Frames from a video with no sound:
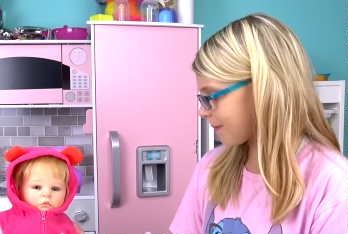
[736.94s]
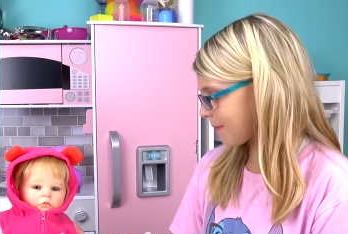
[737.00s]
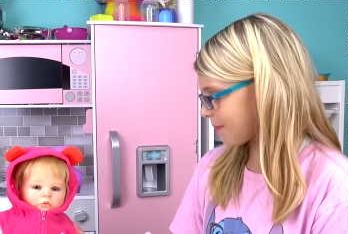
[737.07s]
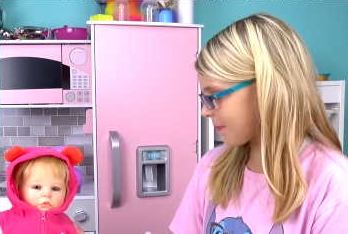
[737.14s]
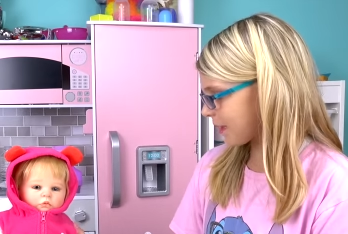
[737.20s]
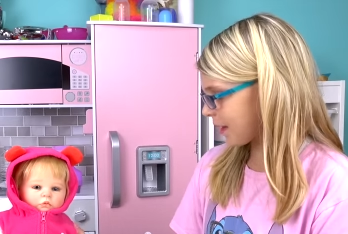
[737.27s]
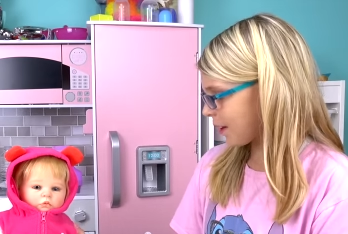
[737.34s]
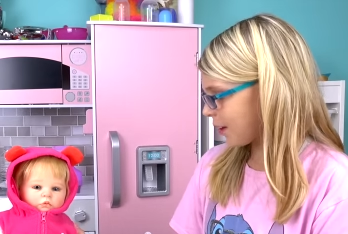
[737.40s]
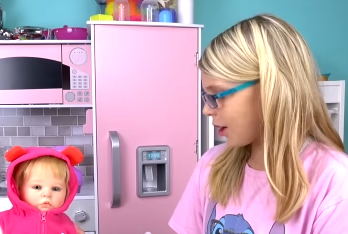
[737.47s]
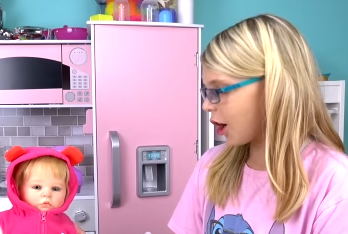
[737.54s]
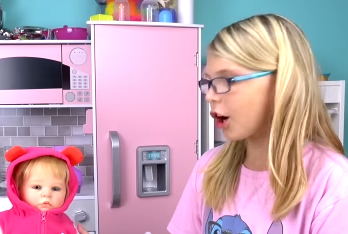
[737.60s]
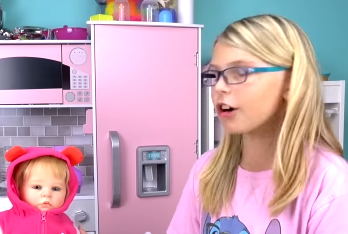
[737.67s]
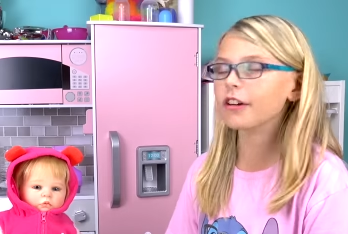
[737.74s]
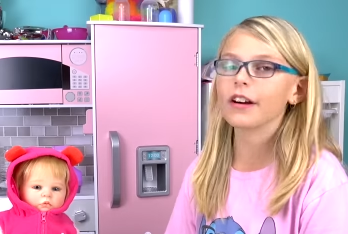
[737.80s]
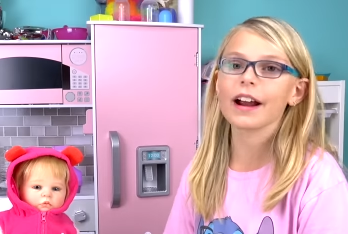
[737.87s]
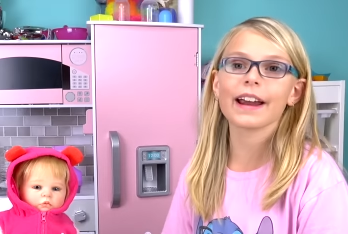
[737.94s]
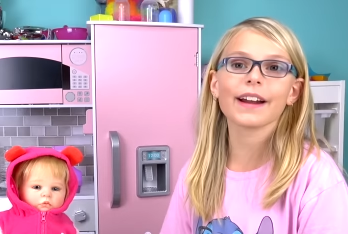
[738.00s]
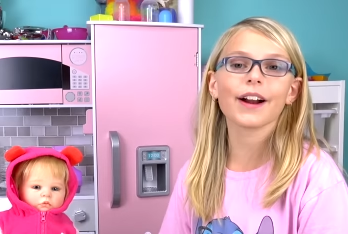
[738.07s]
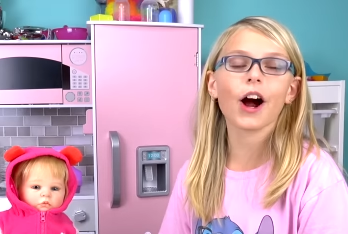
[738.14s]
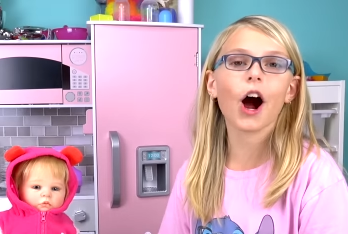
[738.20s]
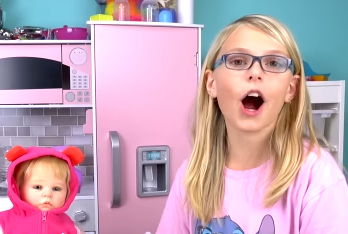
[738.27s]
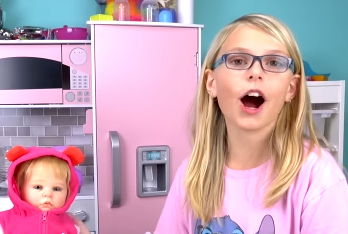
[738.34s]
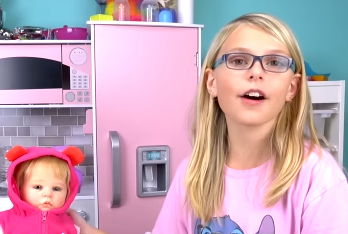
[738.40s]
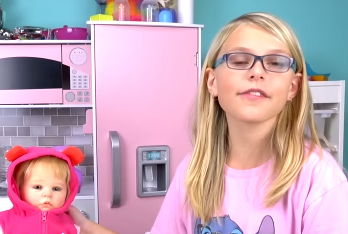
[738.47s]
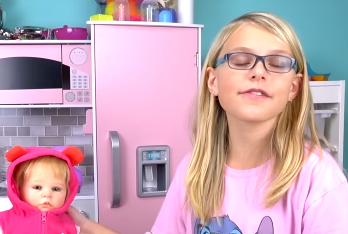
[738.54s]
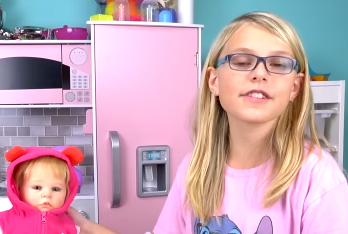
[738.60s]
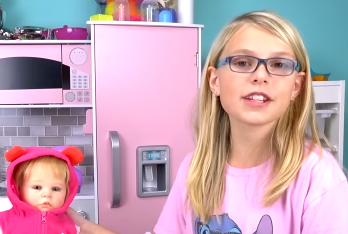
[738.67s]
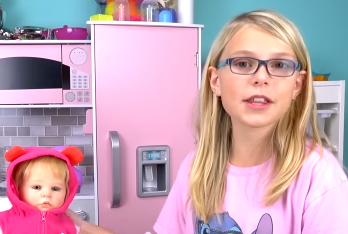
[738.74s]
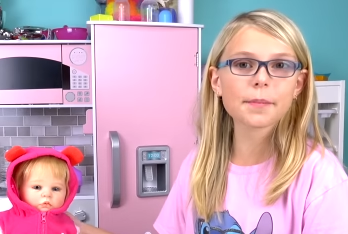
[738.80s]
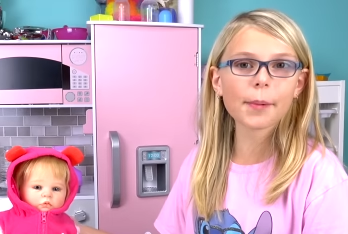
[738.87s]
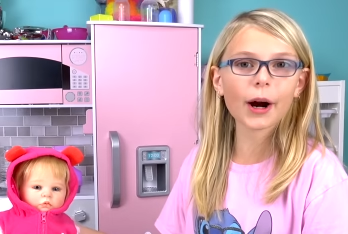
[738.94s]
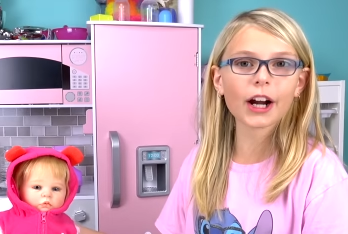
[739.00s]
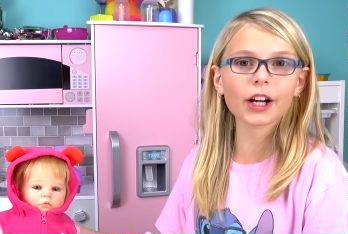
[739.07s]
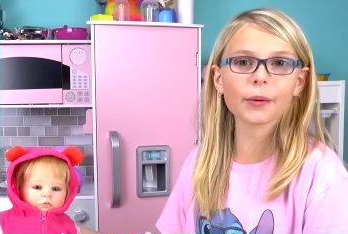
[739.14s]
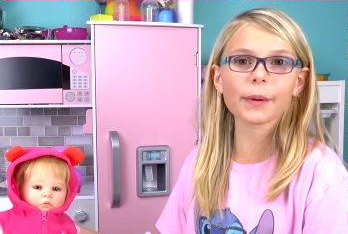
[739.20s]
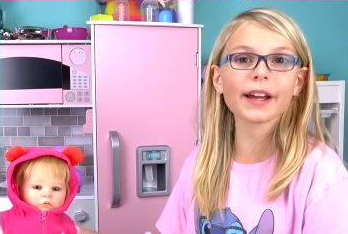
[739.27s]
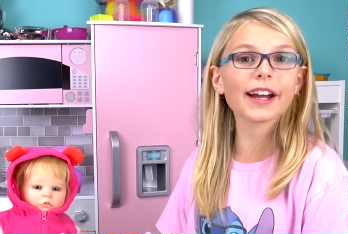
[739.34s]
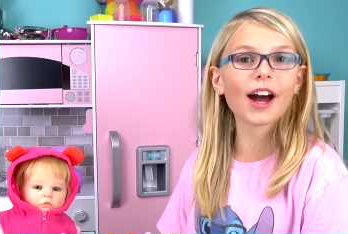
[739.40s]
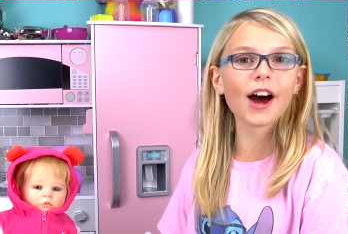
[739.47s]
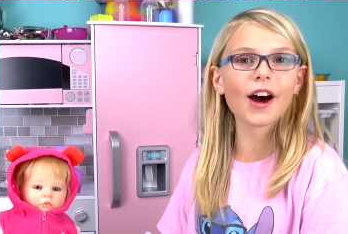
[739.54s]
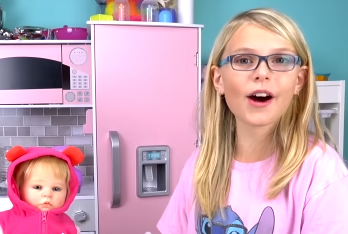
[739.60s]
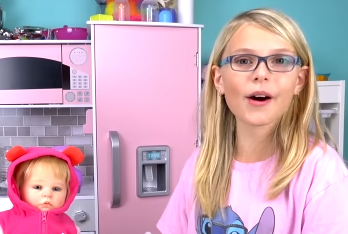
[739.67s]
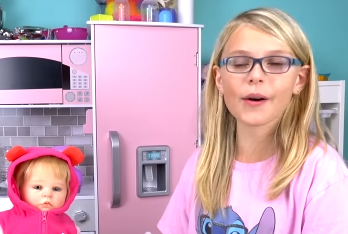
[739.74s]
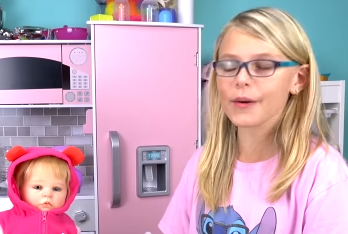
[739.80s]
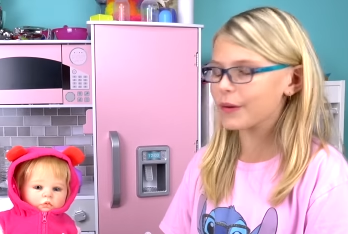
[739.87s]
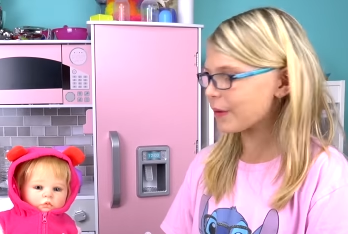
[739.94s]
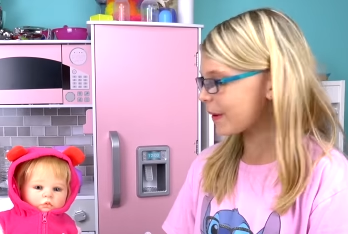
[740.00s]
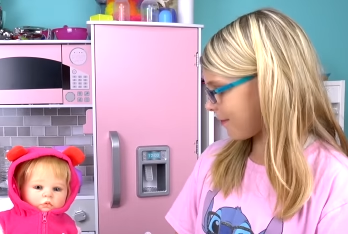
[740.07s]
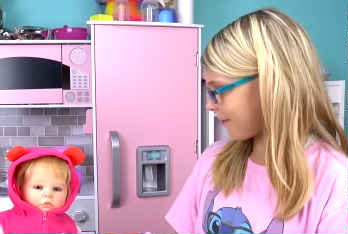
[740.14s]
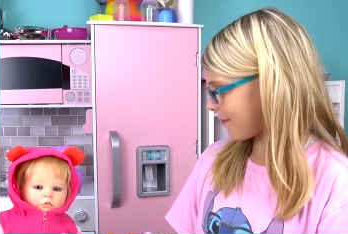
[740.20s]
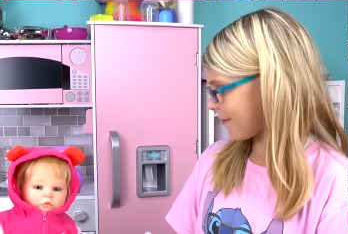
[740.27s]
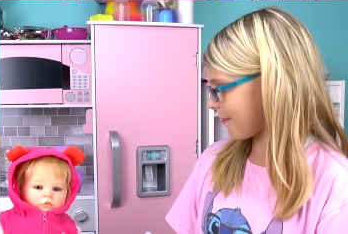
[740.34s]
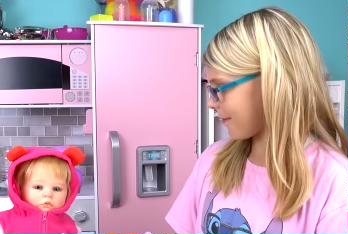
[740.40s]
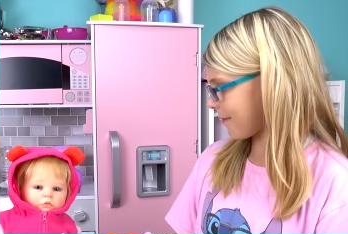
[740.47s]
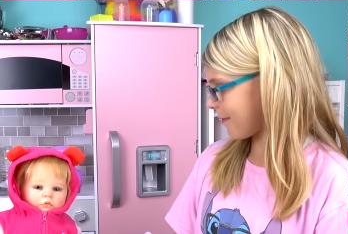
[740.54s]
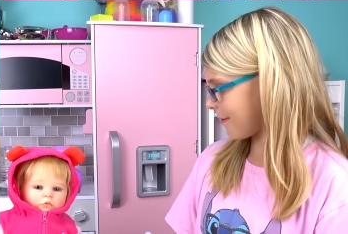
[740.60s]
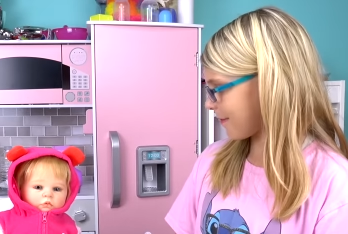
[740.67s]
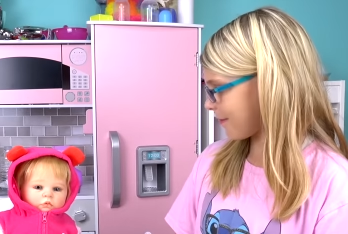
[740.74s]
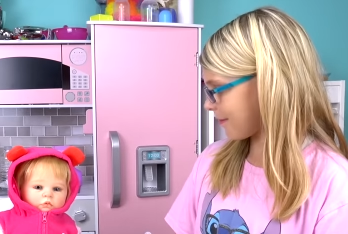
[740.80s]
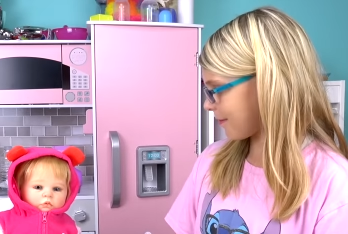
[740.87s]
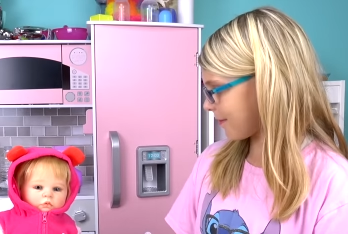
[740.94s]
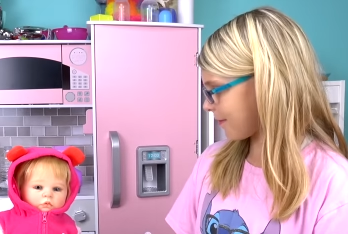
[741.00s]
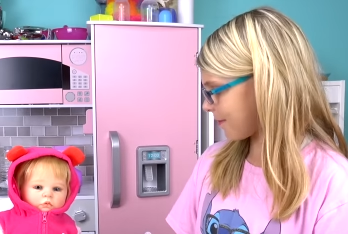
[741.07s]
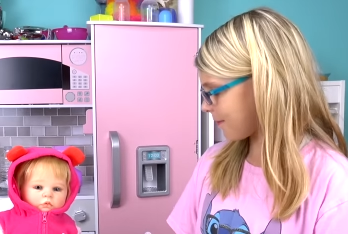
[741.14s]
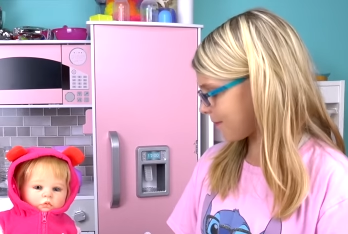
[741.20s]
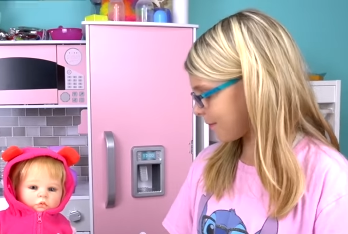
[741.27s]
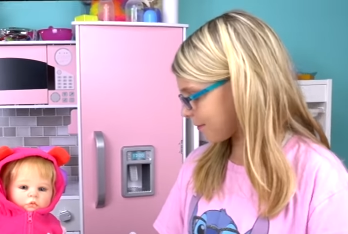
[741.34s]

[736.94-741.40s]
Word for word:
Speaker 1: Yeah. All right, off to the park we go. Yay!